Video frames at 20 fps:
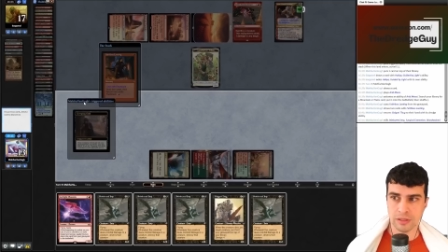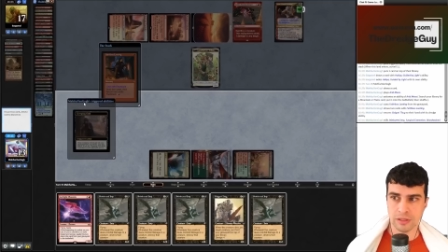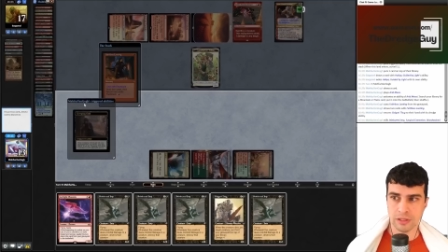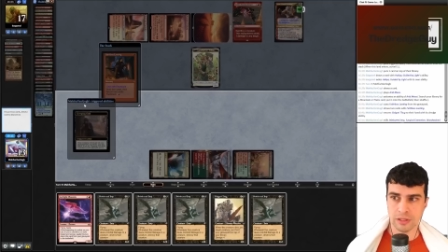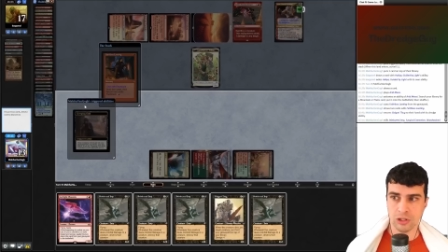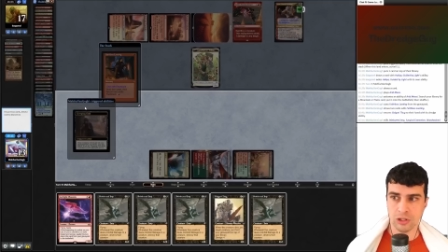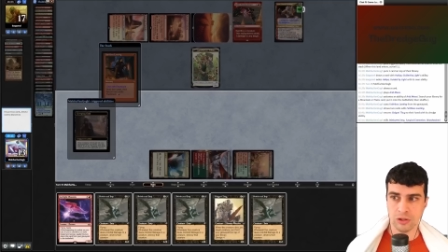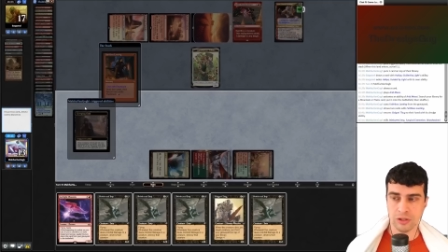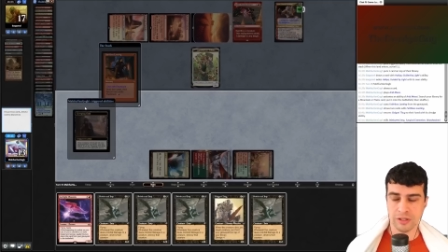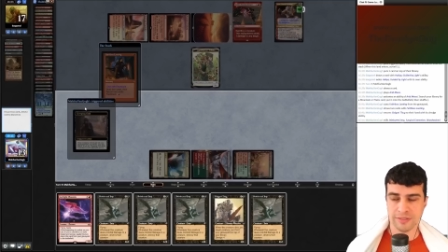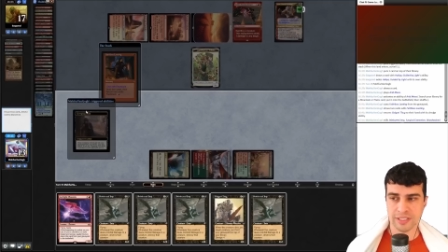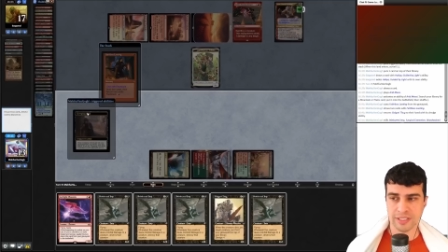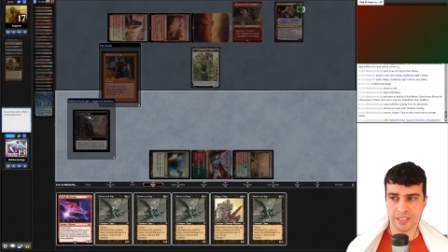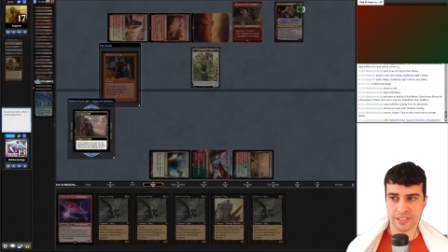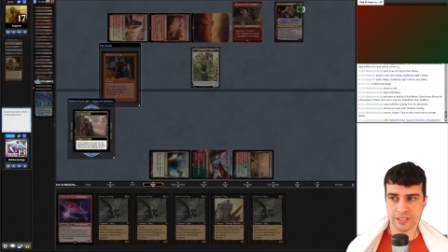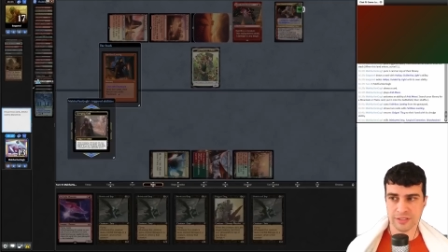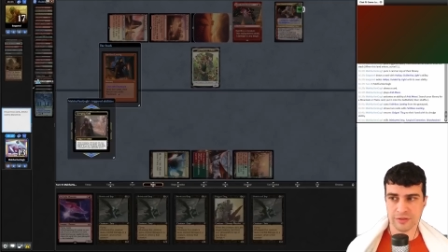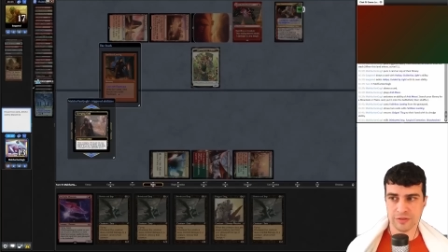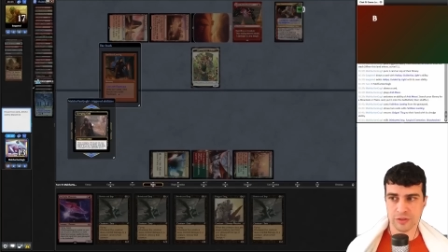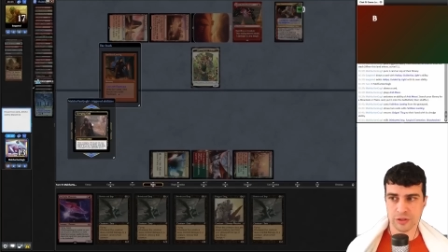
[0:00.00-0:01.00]
No Lava
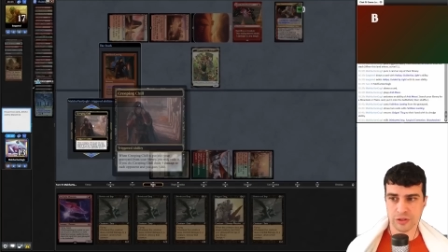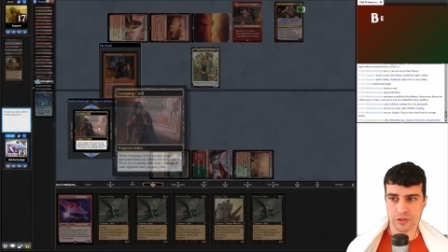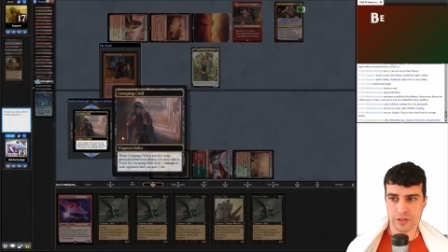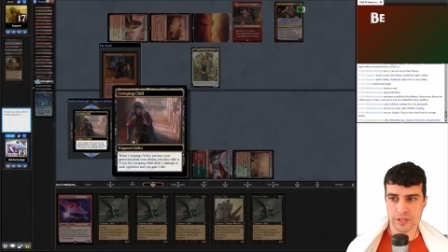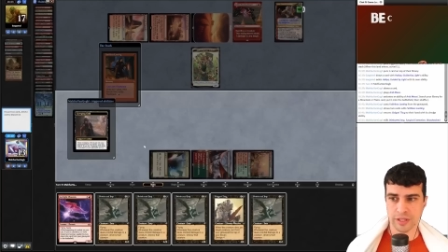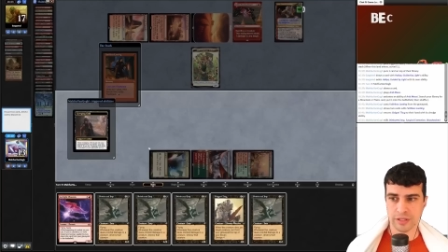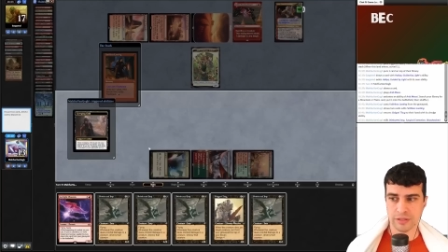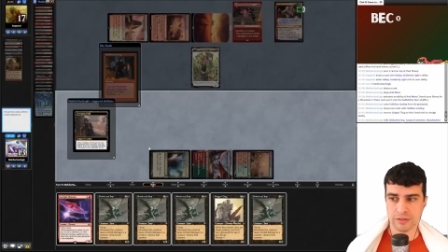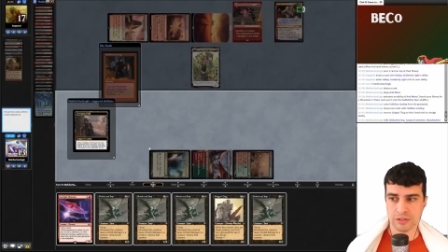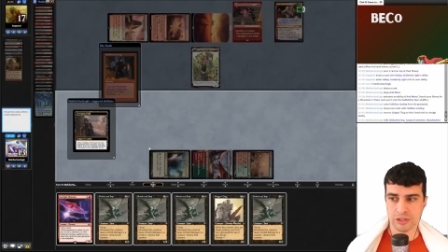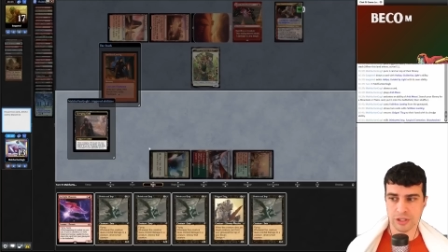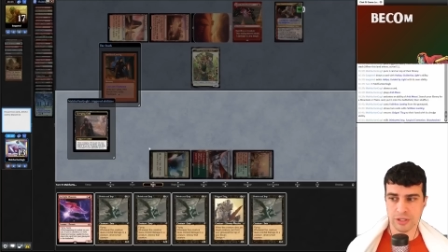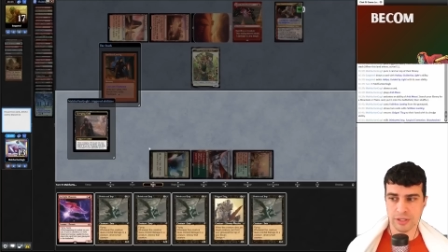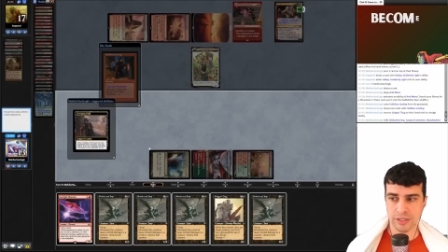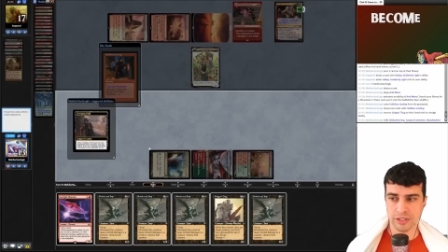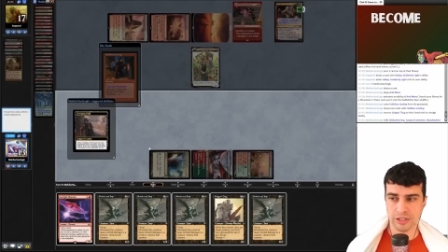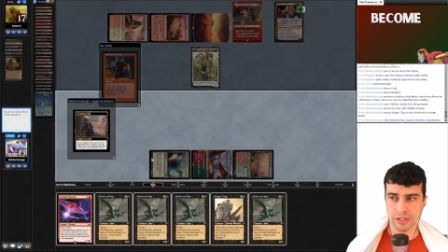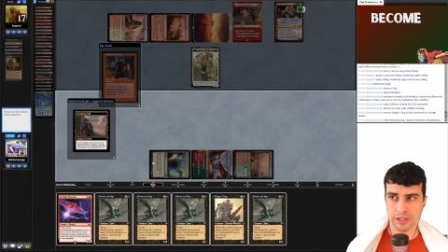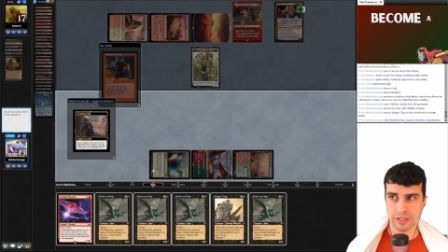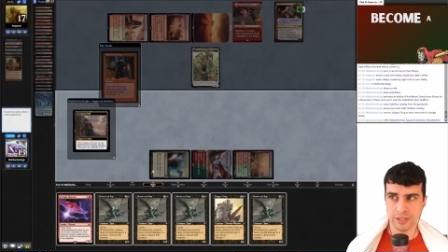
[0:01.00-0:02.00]
Darts, unfortunately. Chill
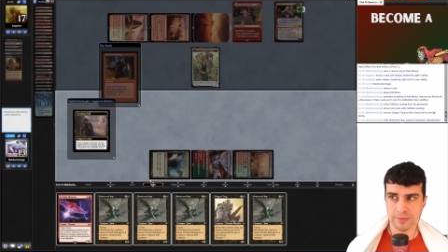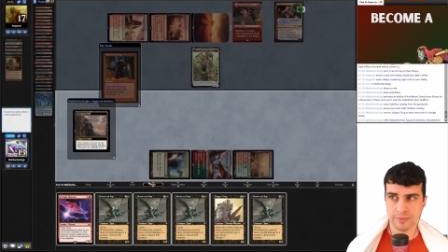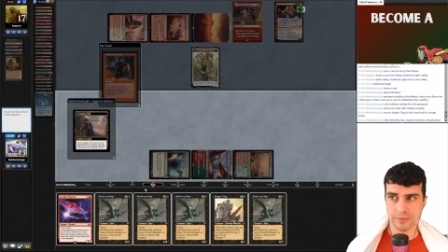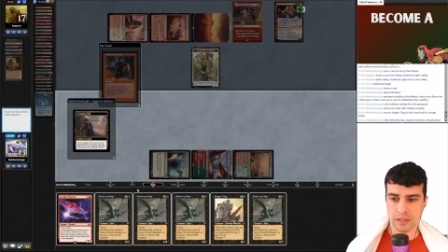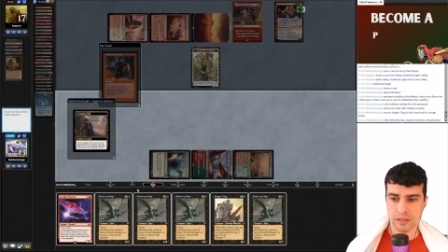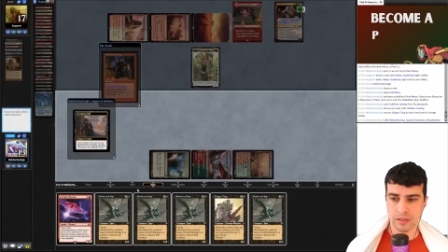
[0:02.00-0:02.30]
is good.